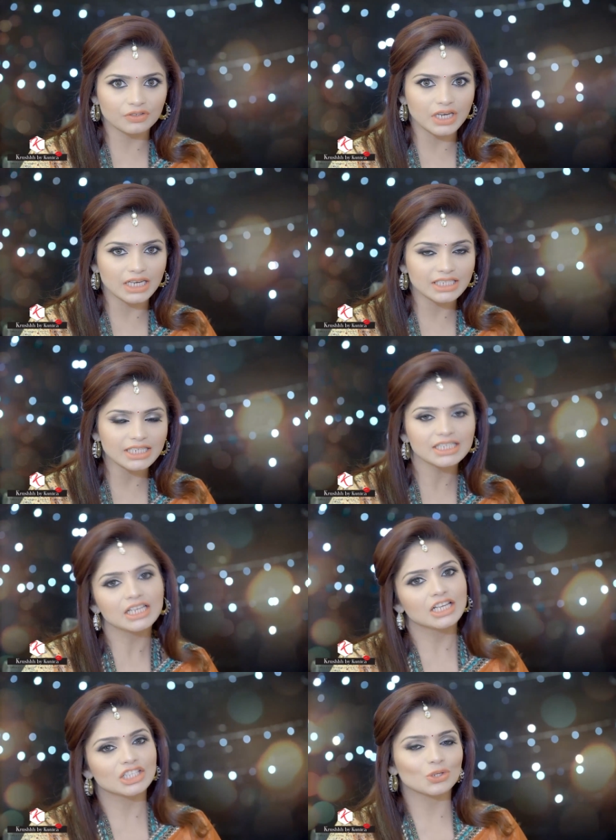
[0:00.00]
created,
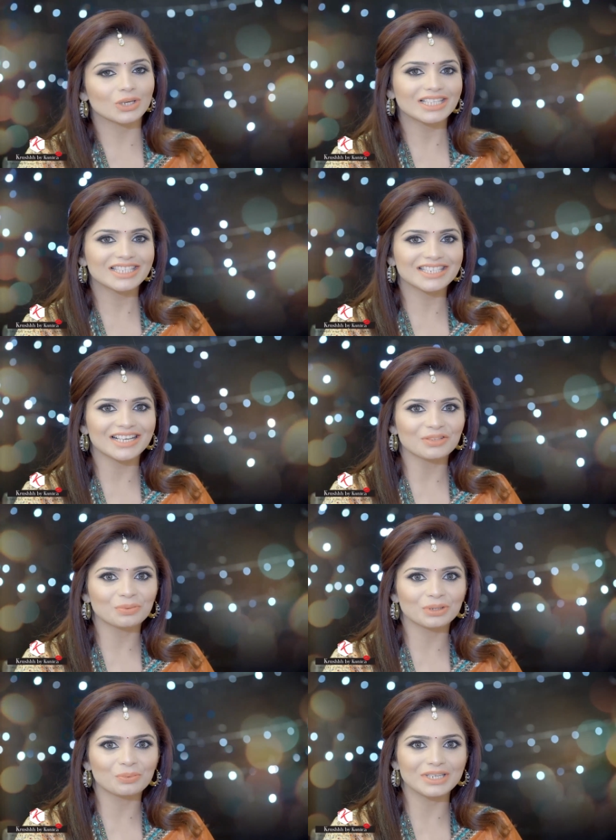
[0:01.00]
so let's start
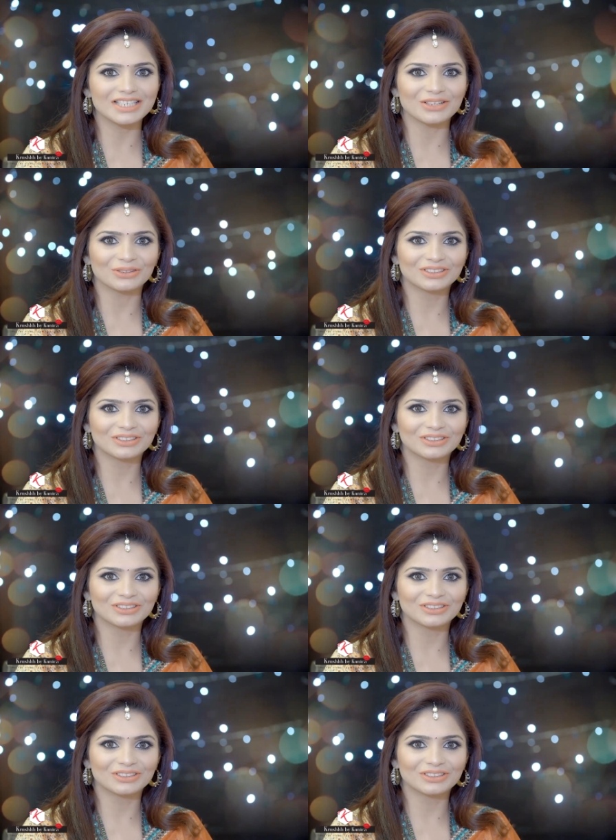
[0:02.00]
with the video.